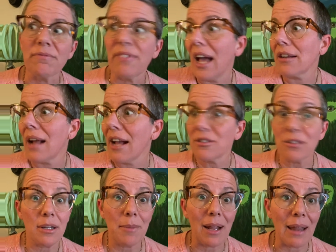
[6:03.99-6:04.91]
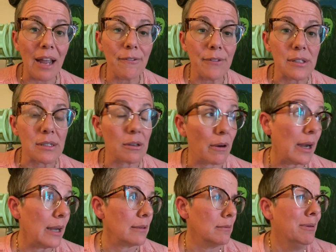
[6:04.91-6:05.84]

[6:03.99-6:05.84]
That actually, my life is great,